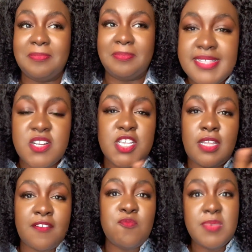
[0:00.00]
There's a
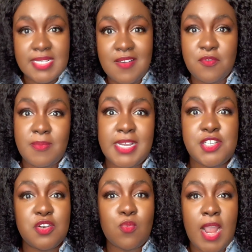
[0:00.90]
lot of
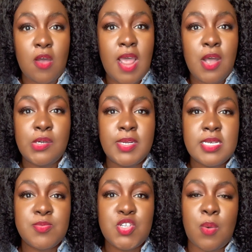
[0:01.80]
misinformation around algorithms,